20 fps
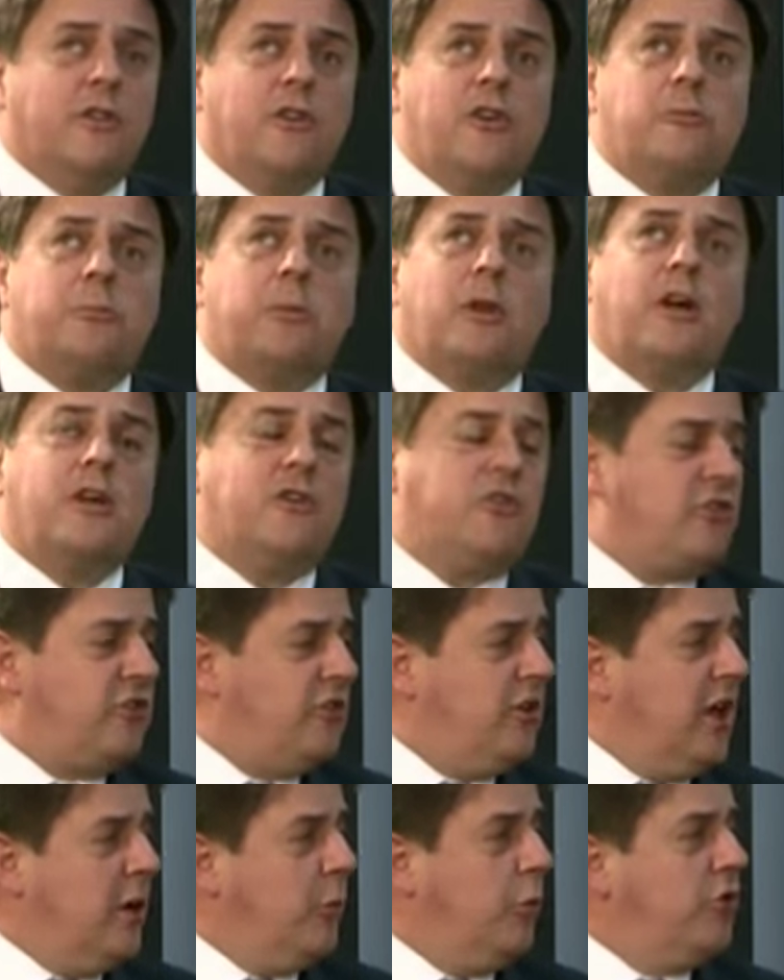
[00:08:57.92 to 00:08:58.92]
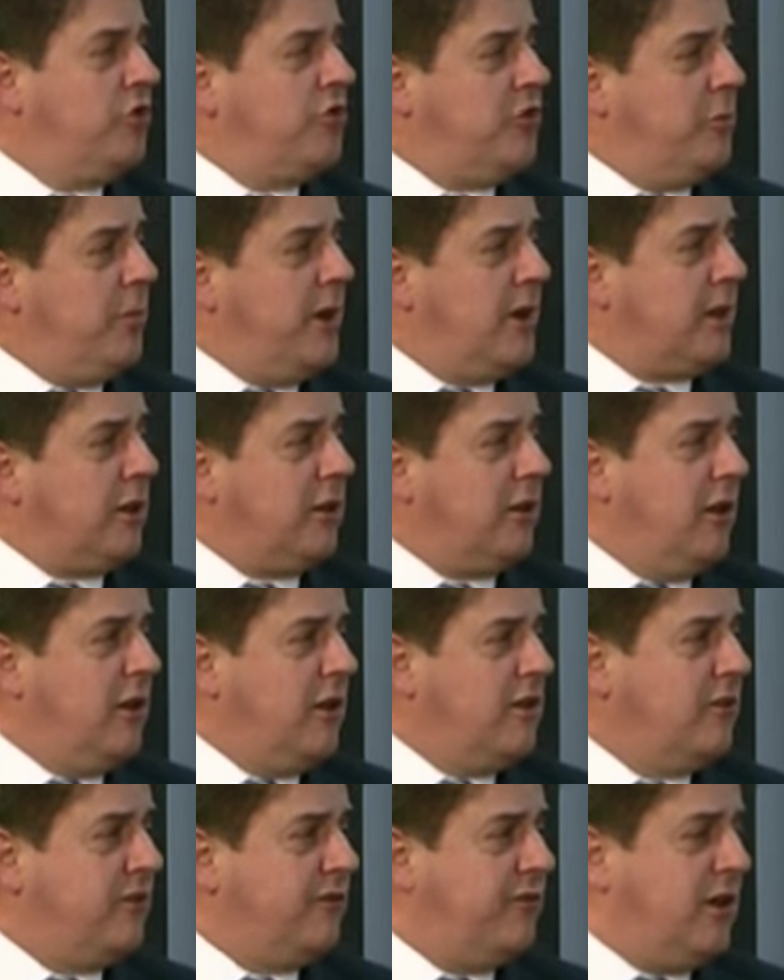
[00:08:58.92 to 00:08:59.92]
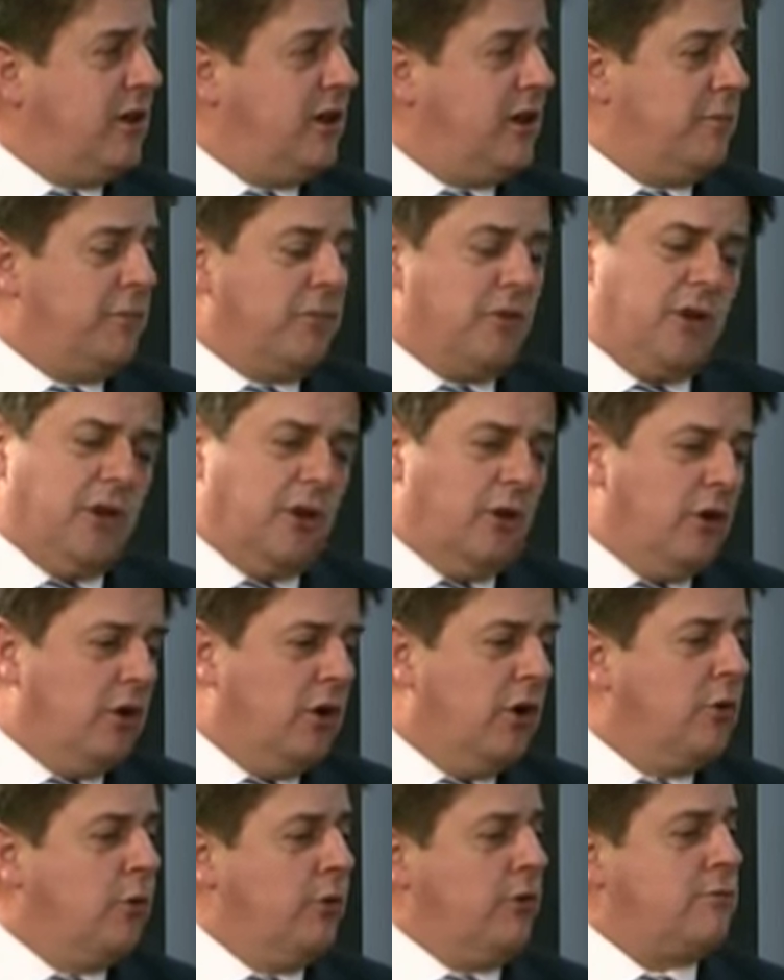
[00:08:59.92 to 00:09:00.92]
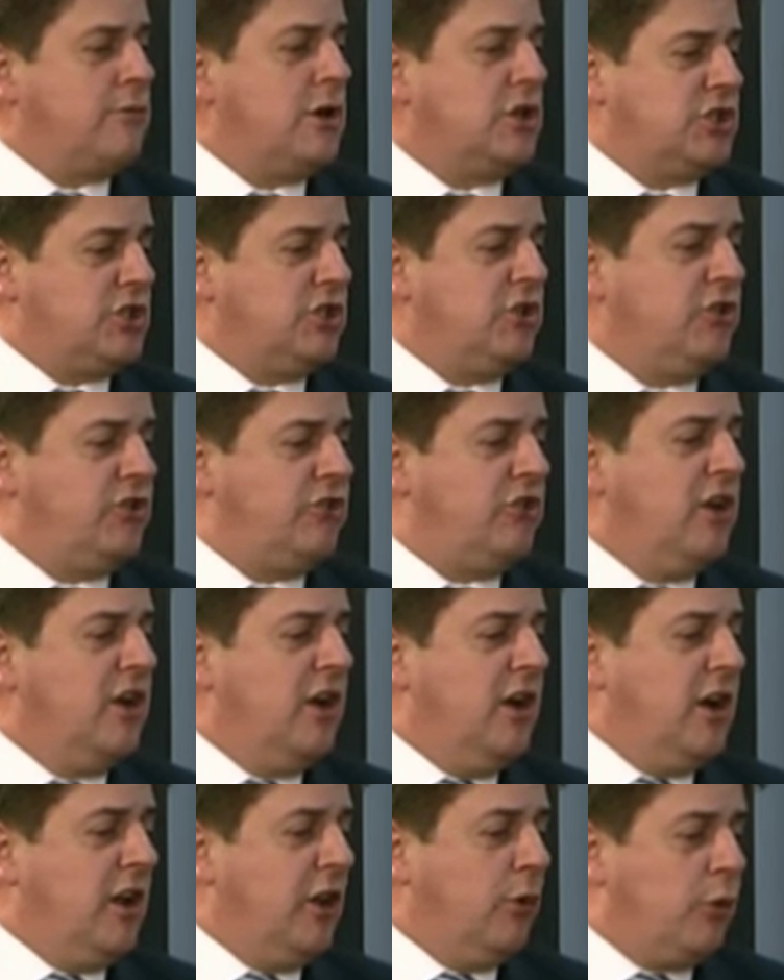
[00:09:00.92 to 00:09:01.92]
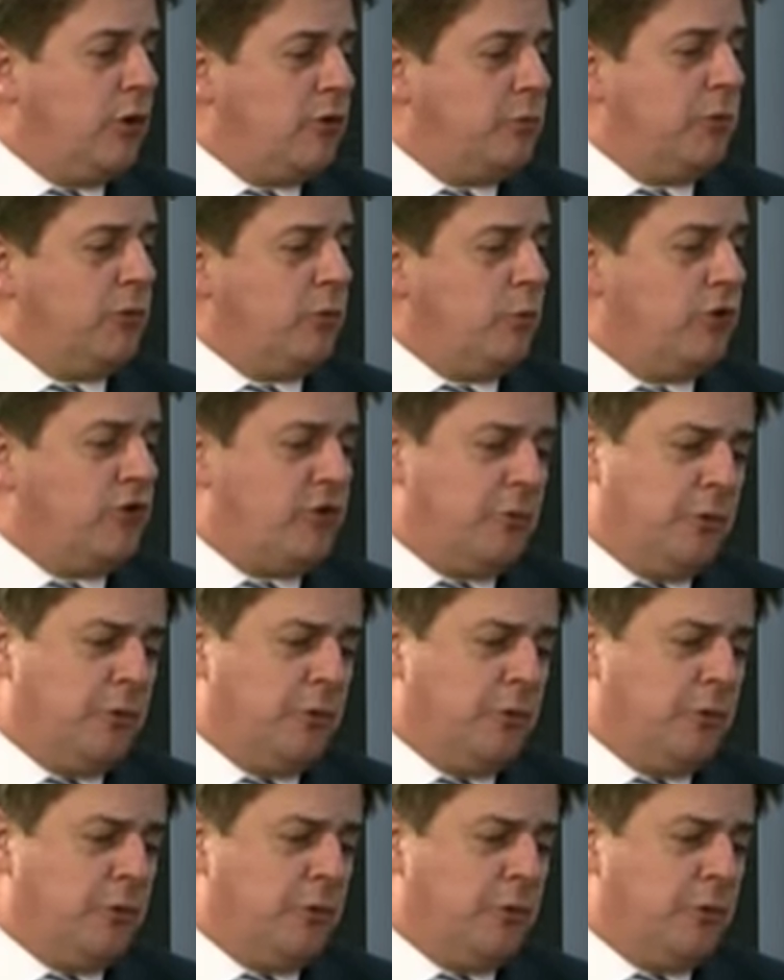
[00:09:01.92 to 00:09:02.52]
this place, it wants to meddle and interfere, and with the Russians, it always wants to